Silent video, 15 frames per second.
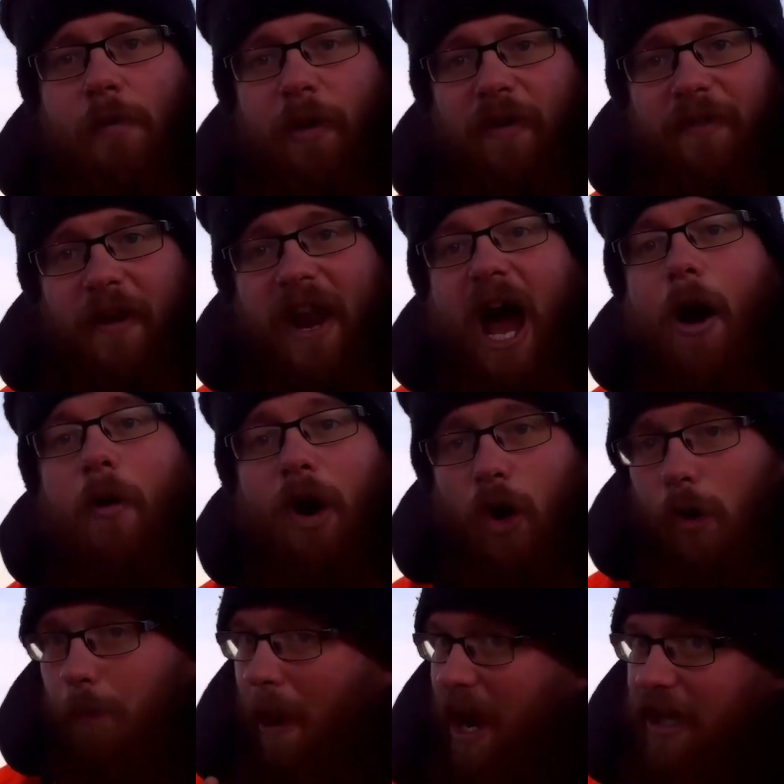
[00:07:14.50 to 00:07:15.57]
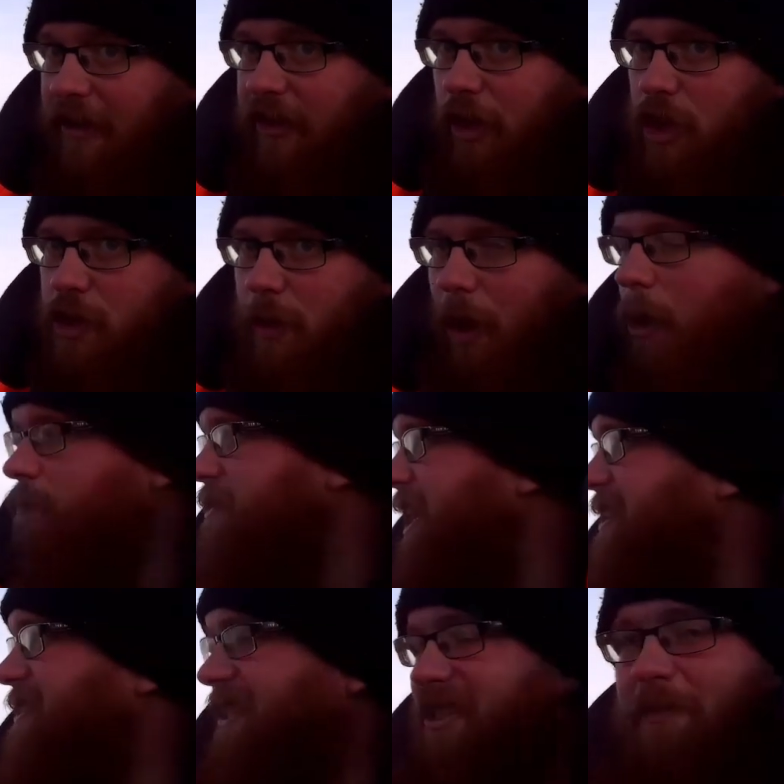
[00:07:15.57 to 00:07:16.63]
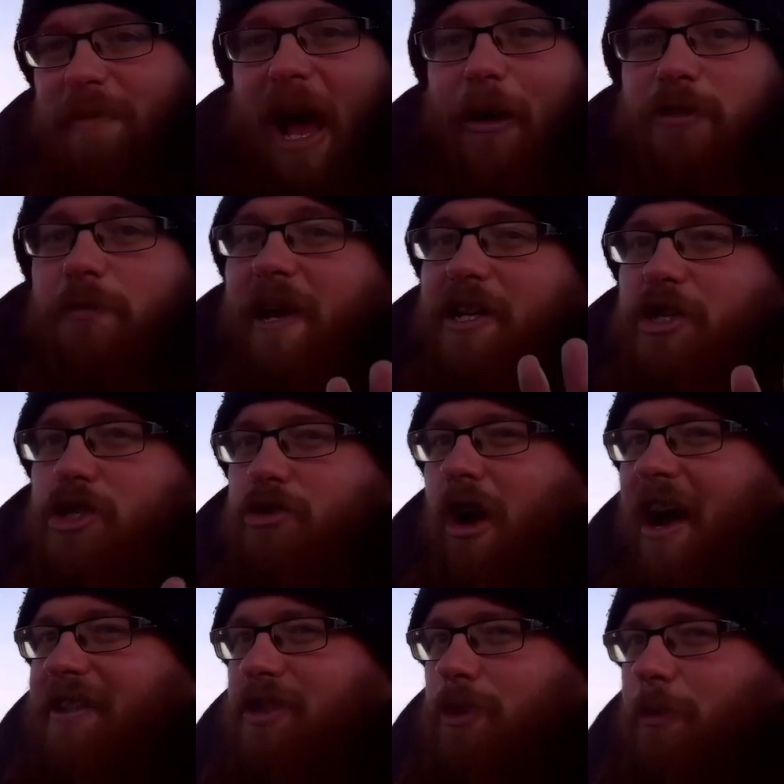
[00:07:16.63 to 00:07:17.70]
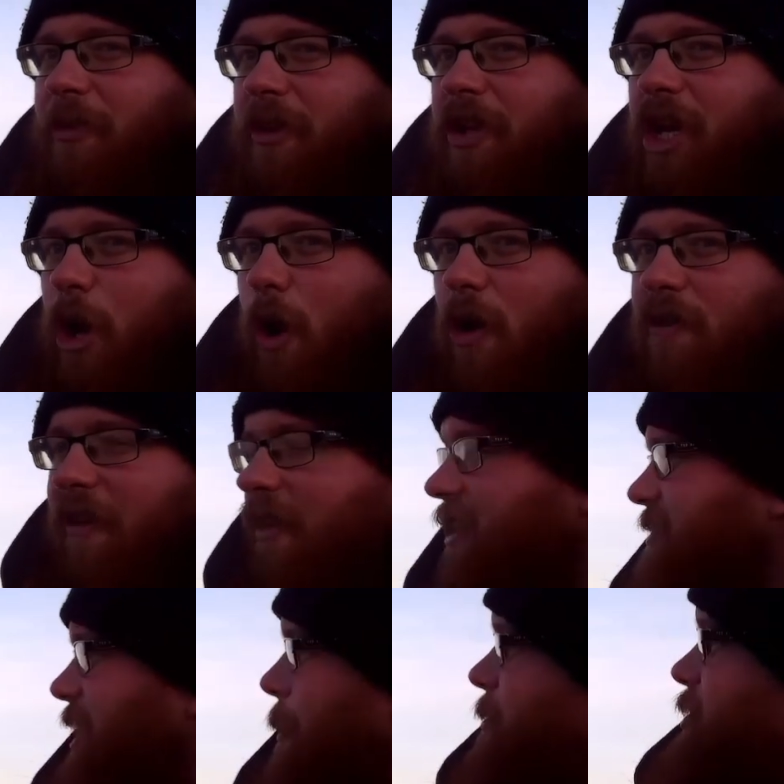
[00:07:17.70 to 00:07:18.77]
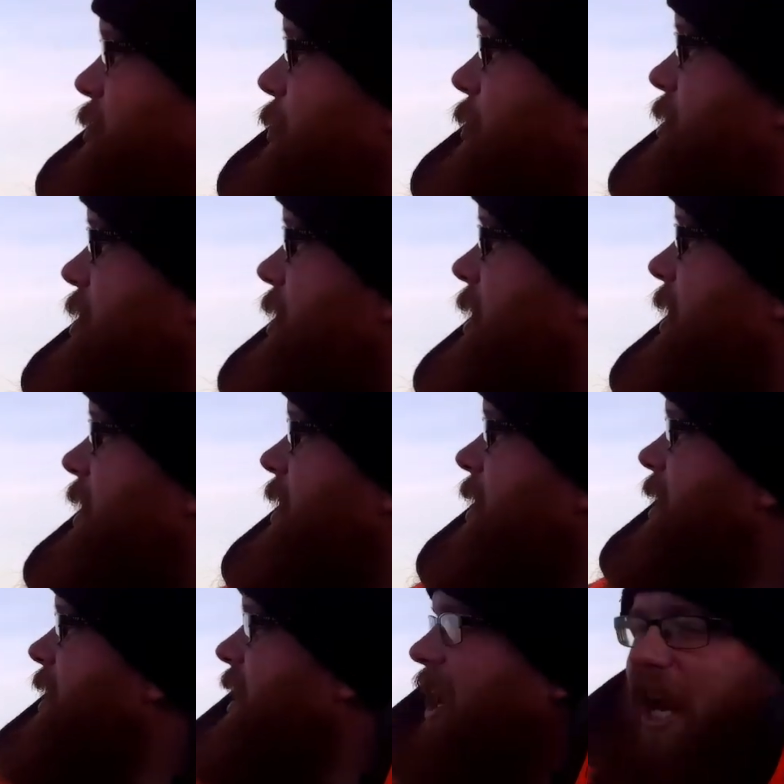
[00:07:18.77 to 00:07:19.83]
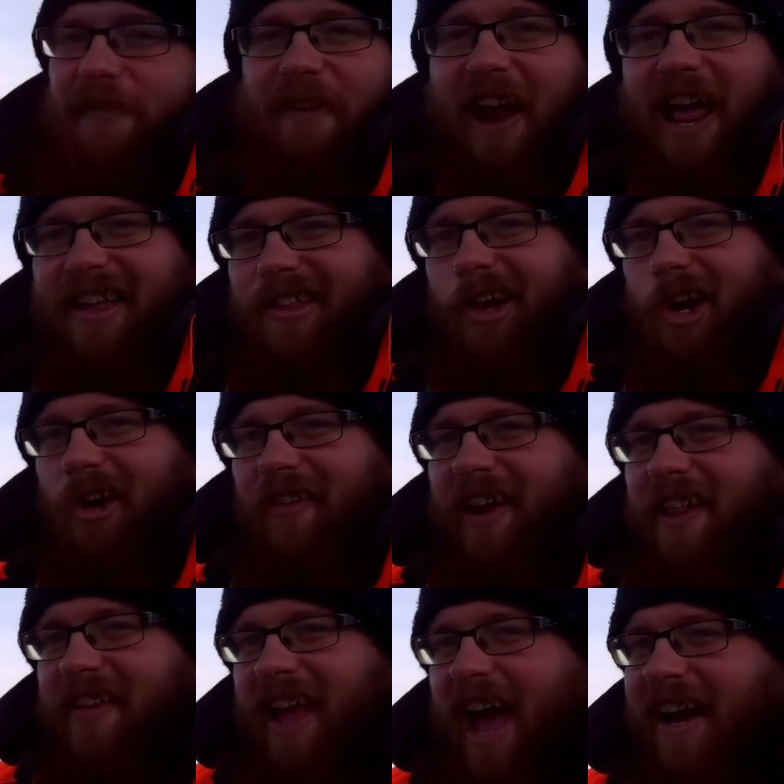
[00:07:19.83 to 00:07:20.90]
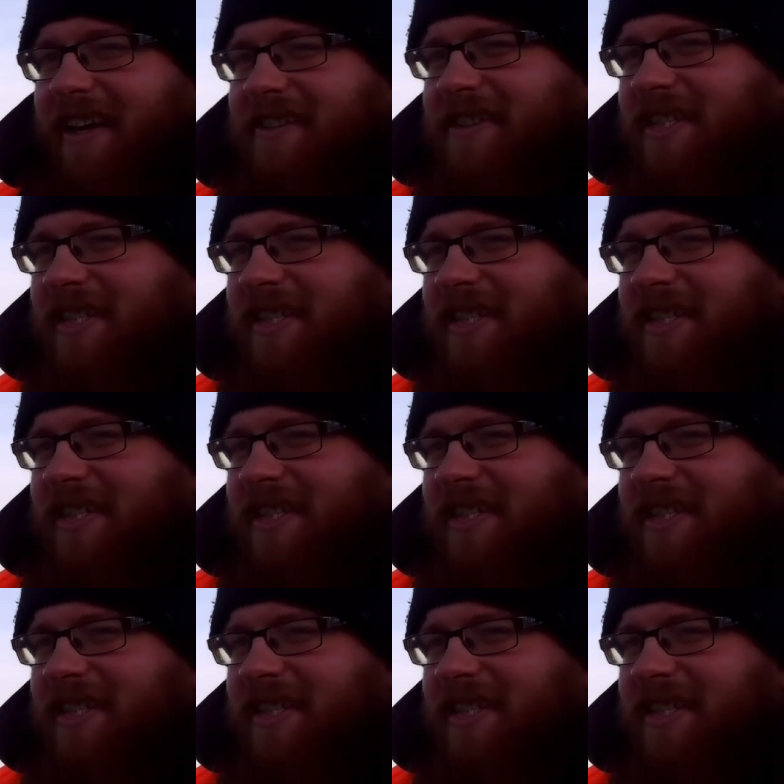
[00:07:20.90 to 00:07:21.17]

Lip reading: But for now, we're going back to the usual update system. That was me just trying something new out for this episode. And if I like the look of it in the edit,